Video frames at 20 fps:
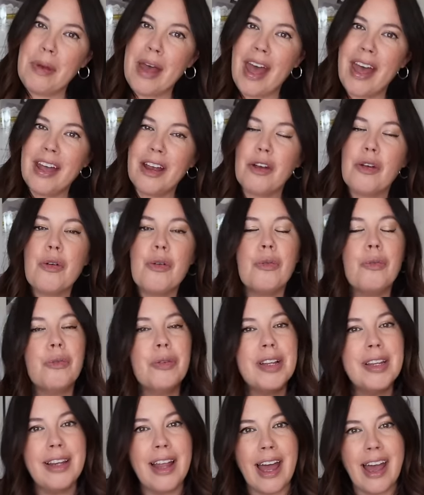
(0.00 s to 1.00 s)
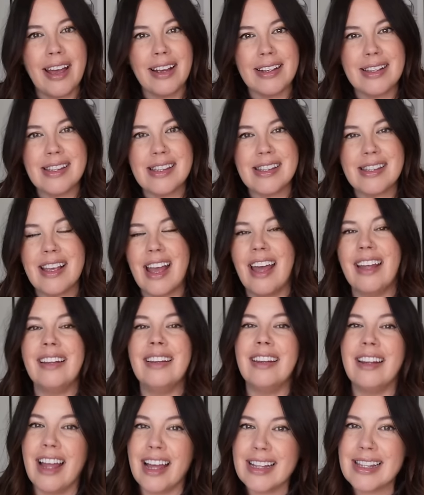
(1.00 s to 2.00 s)
back, relax,
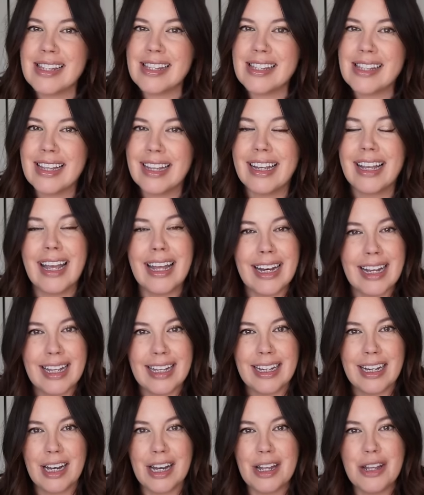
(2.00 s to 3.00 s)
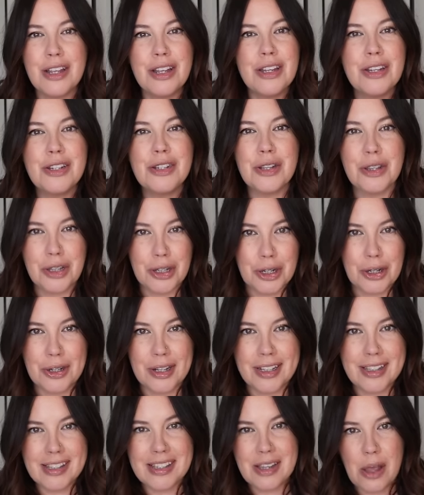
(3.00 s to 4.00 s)
and let's get in to the
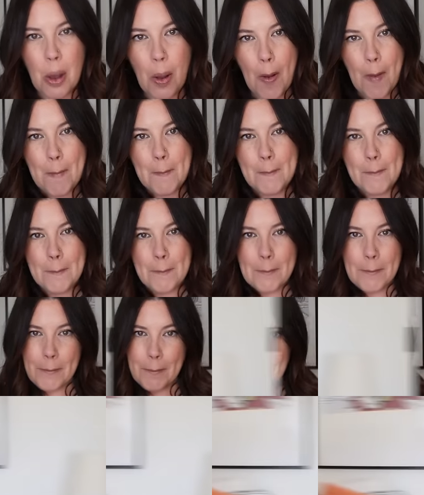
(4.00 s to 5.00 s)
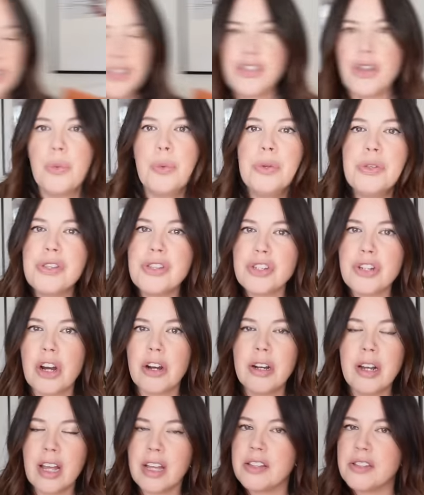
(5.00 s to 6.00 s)
goods. So we'll
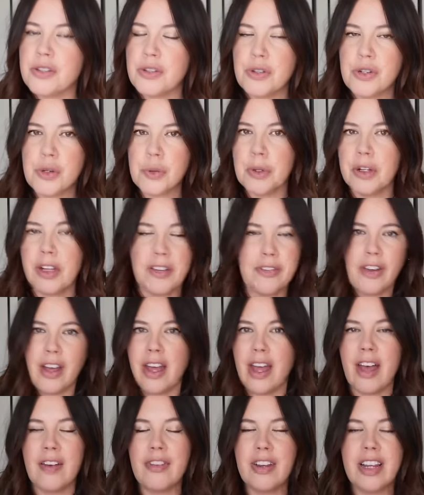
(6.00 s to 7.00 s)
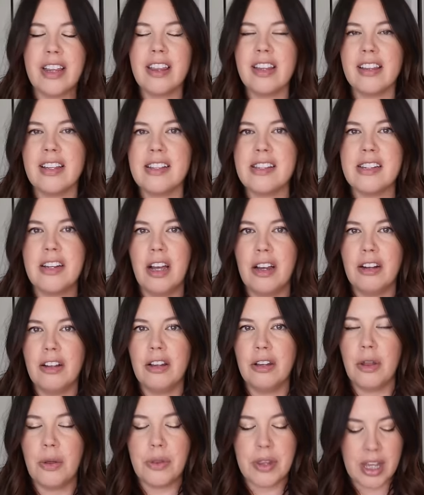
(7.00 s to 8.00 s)
start as usual. If I have anything that's
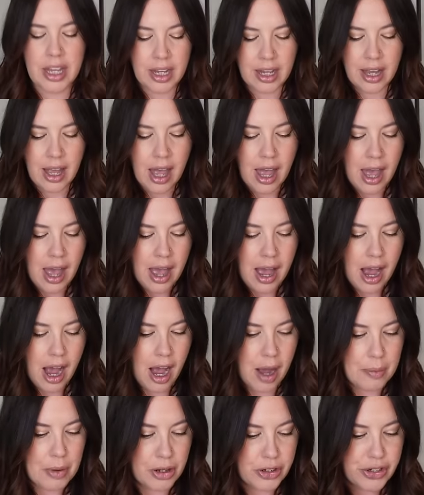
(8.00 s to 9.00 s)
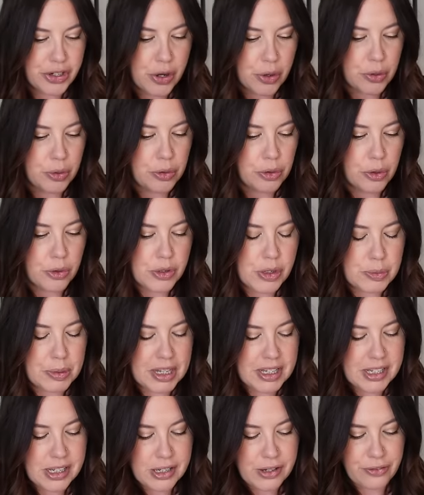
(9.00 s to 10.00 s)
non-clothing, um, I'll show you those
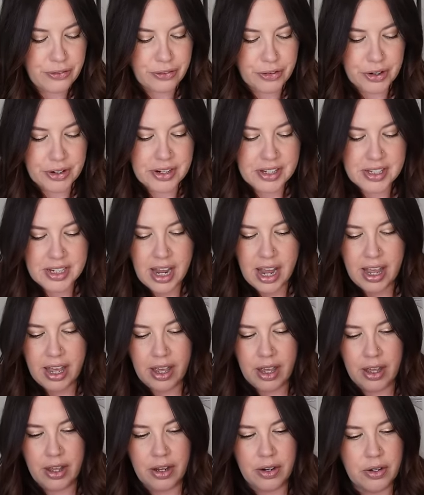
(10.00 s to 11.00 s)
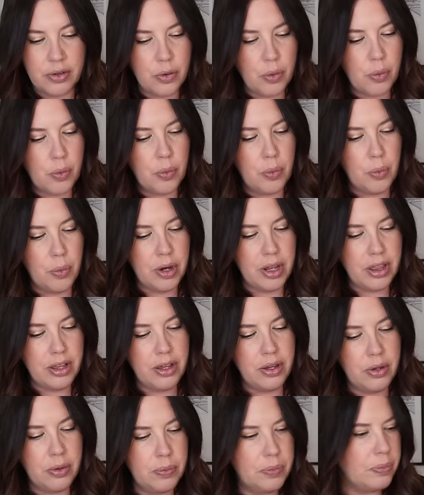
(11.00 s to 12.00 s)
pieces first. And one of
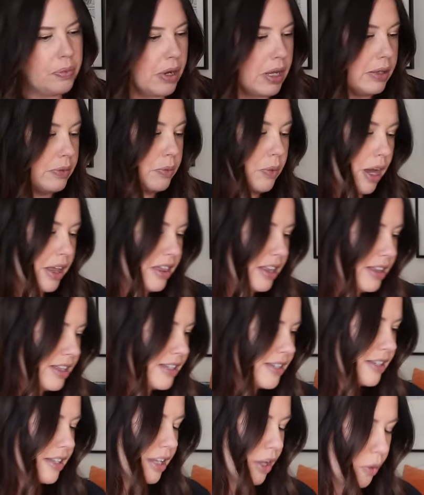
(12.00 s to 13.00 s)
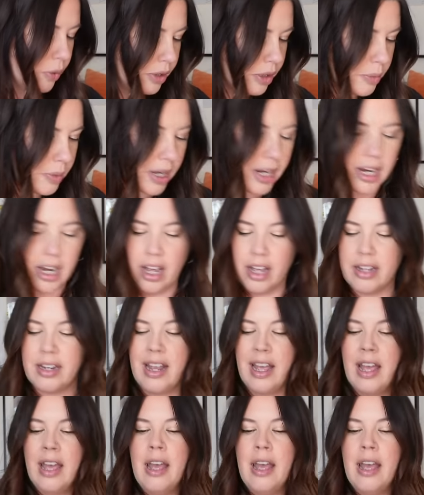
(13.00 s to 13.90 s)
the, I, I think this is the only one I got,